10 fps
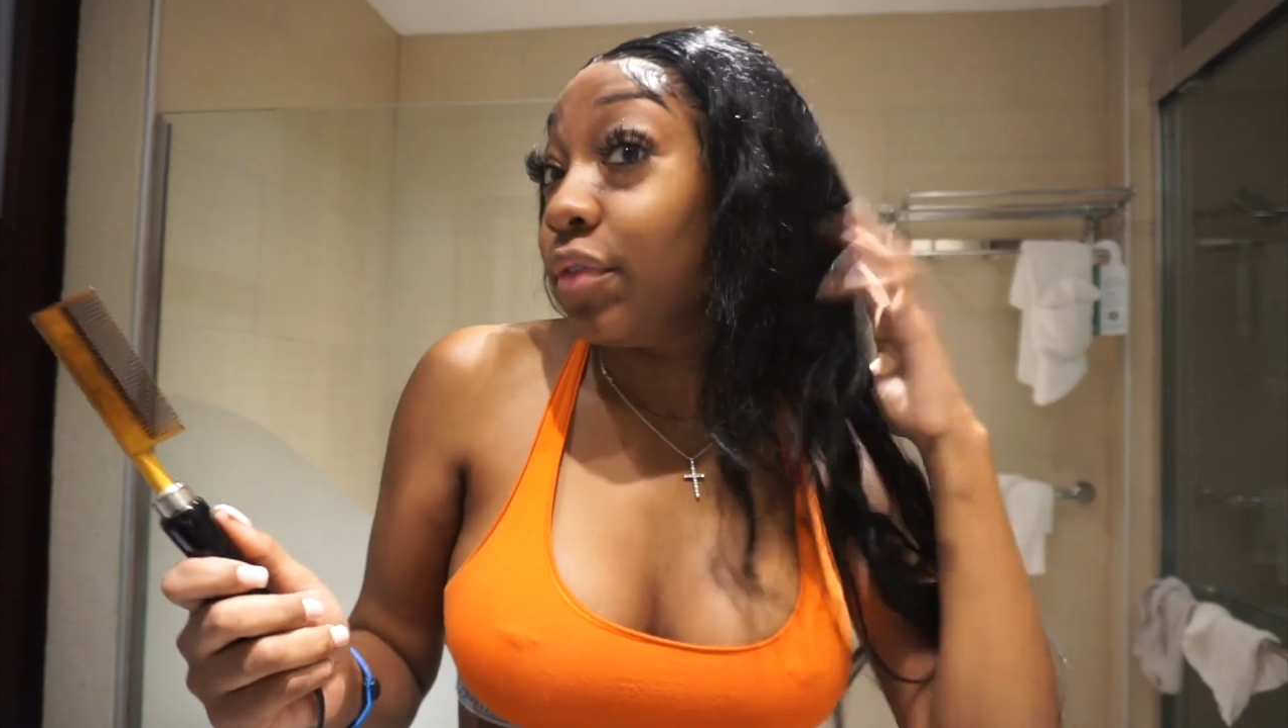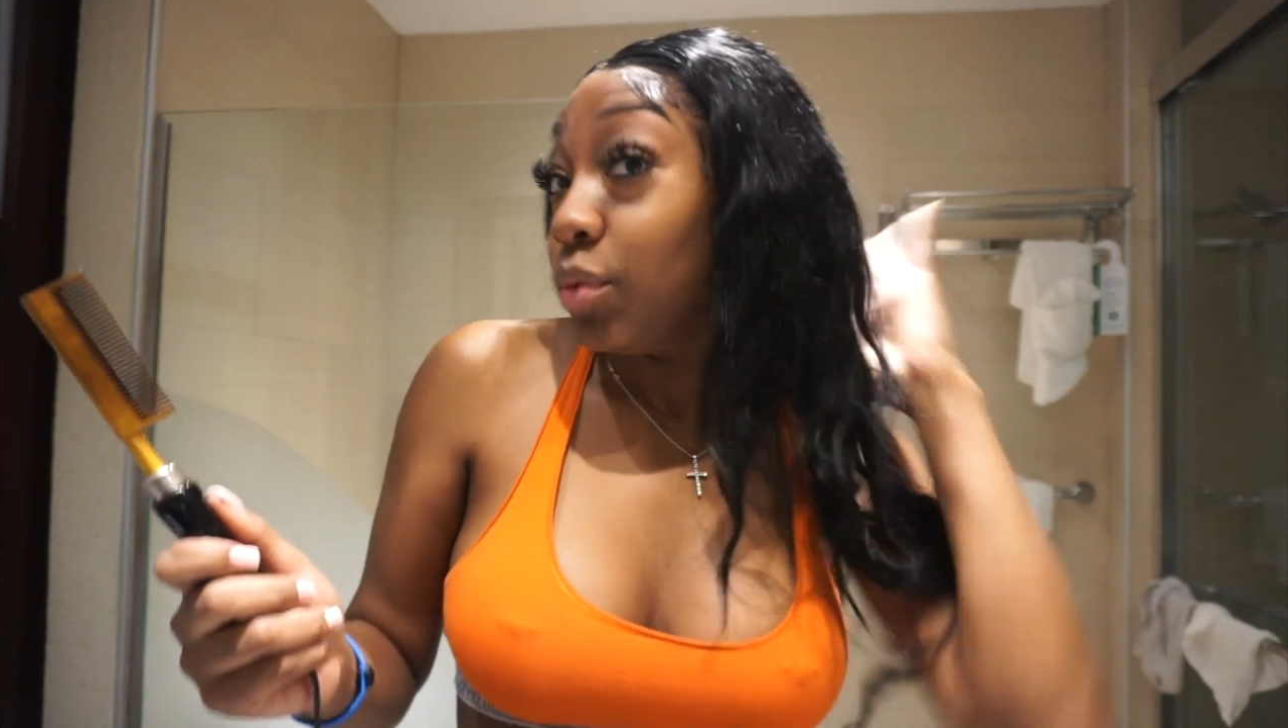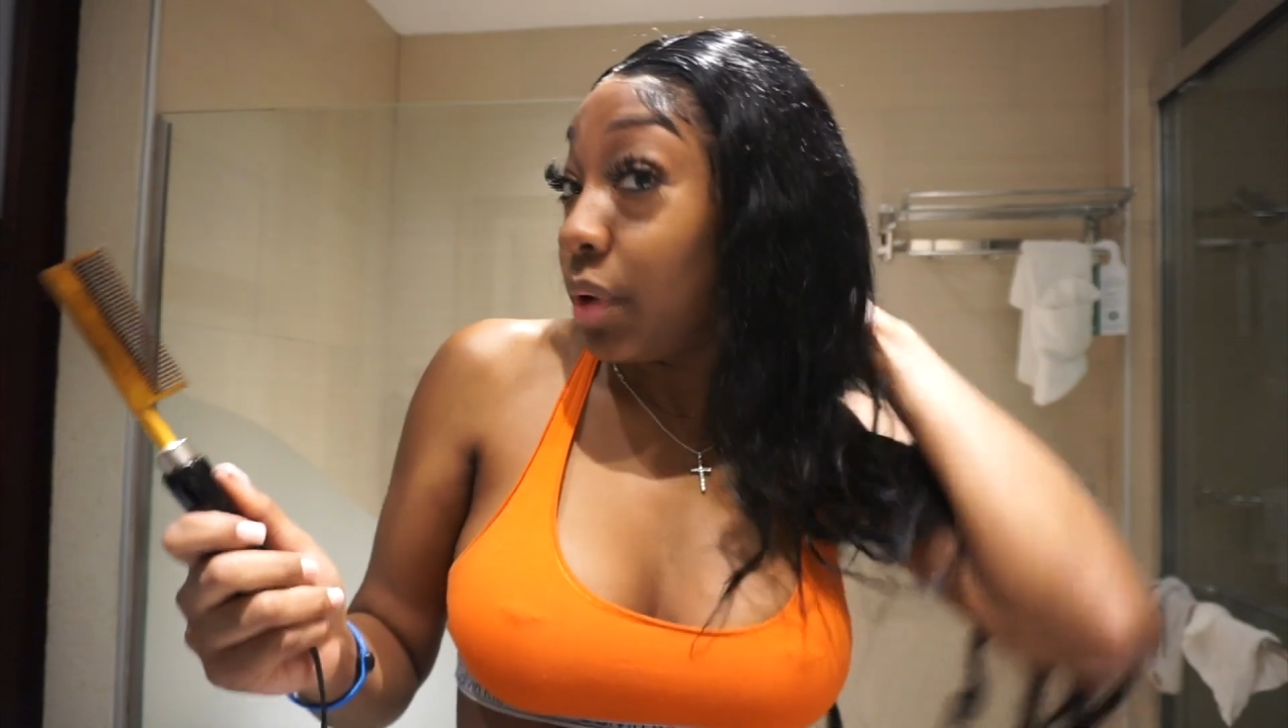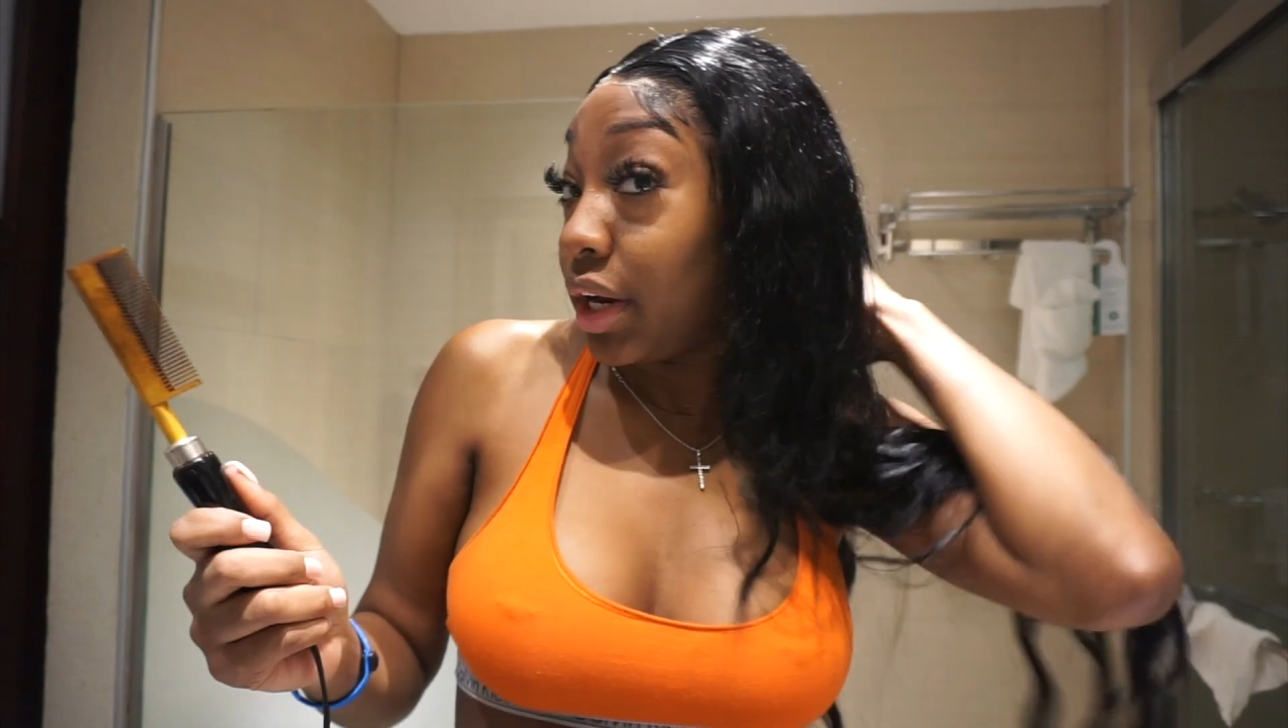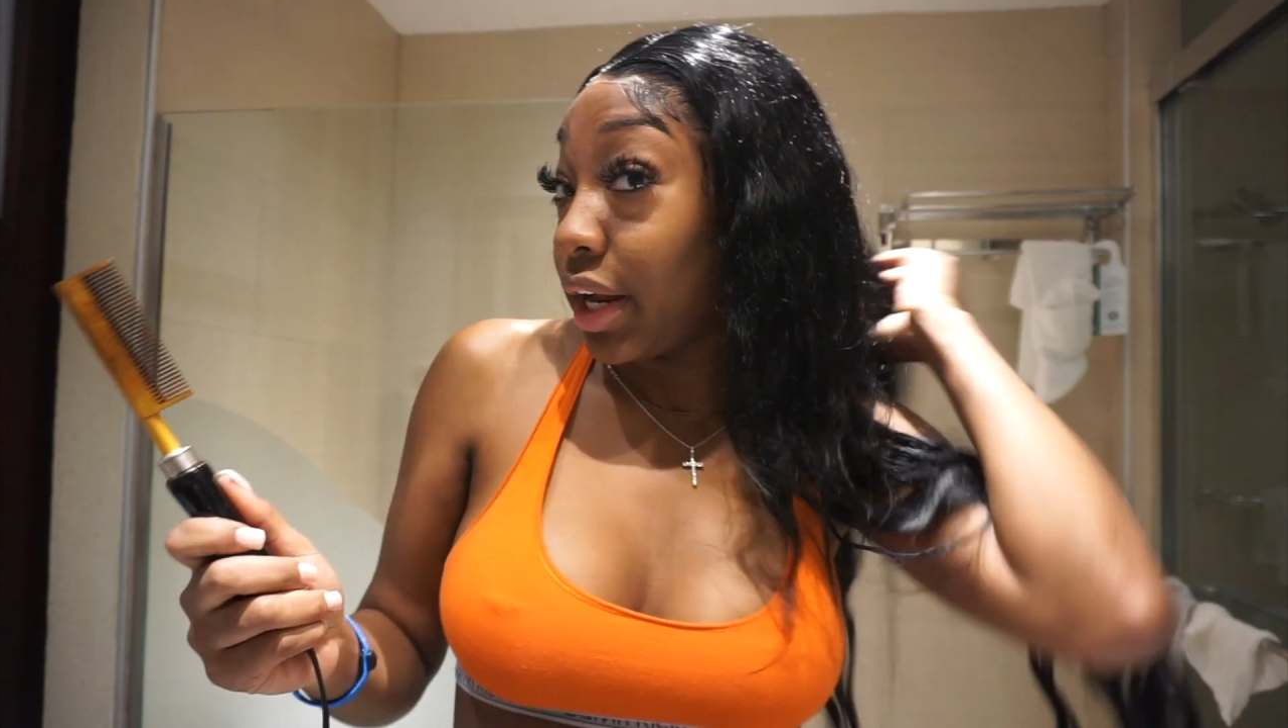if you
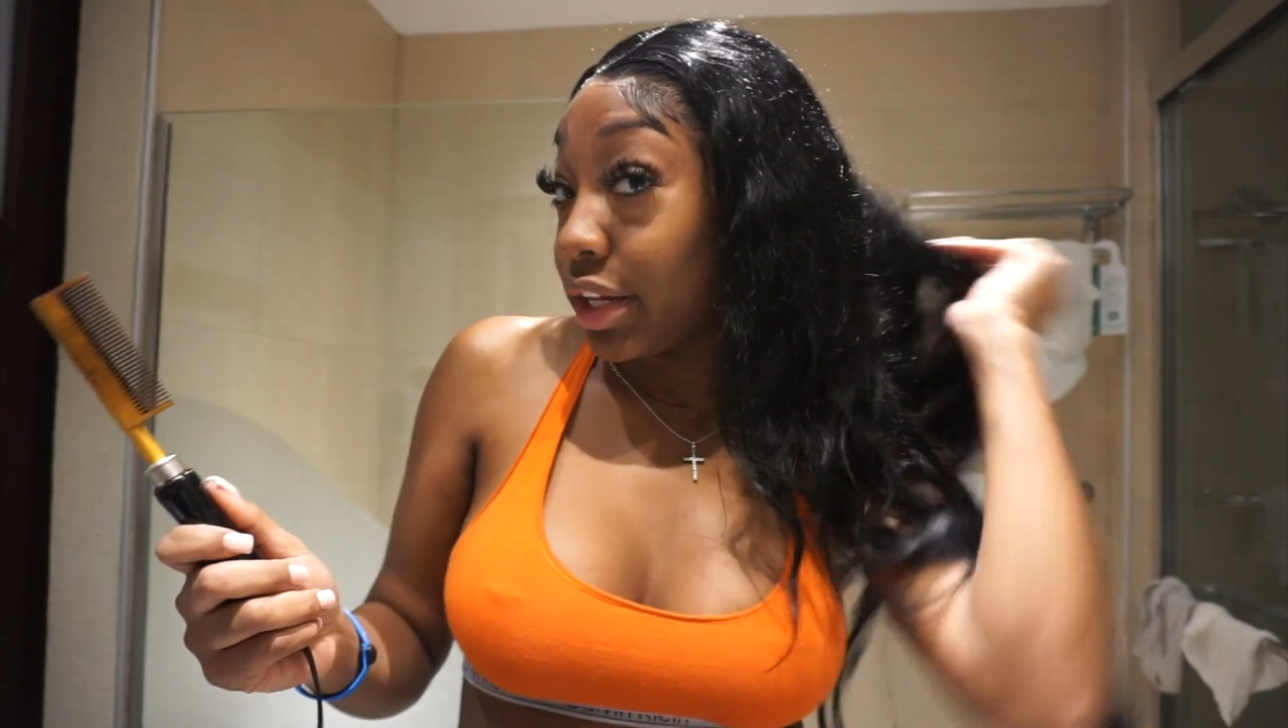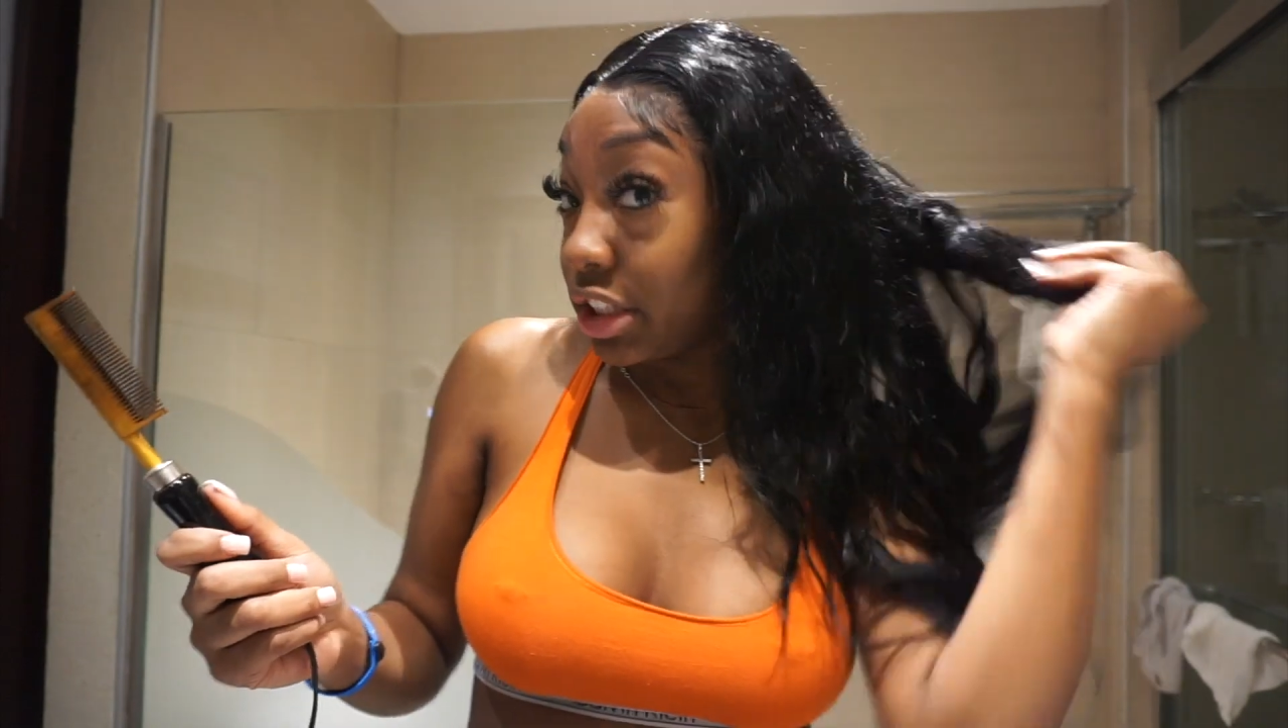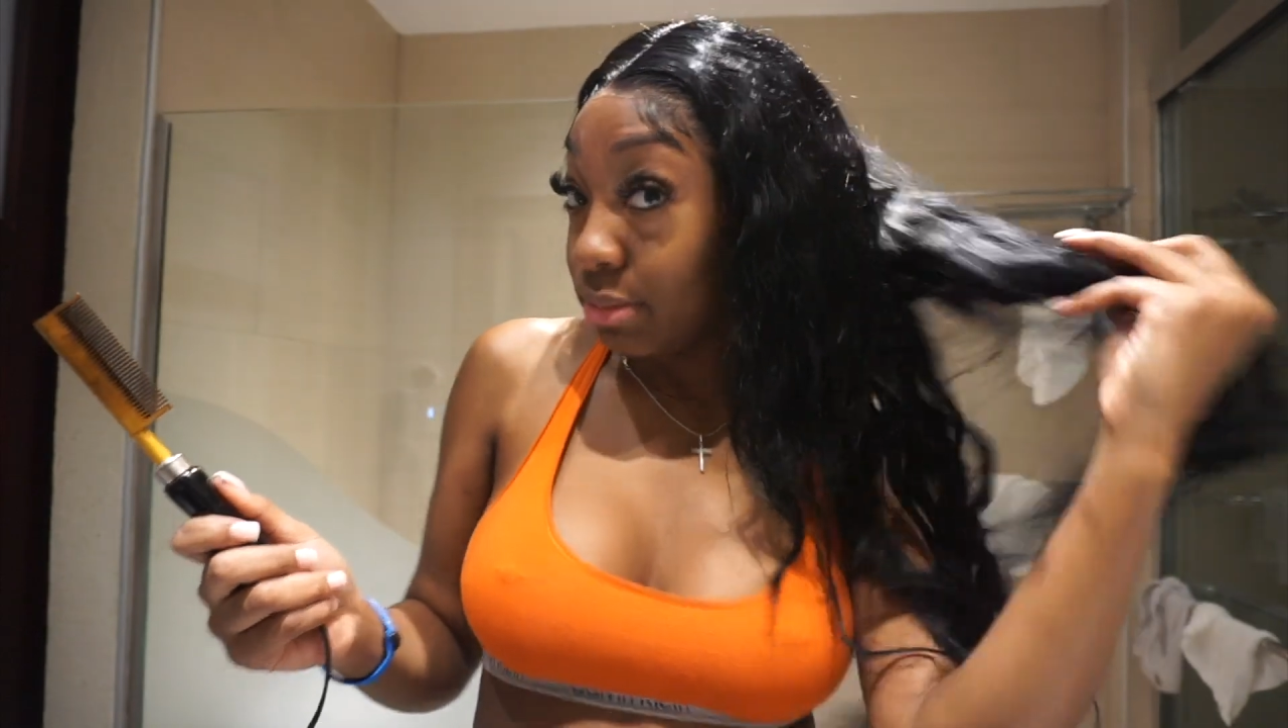want nice,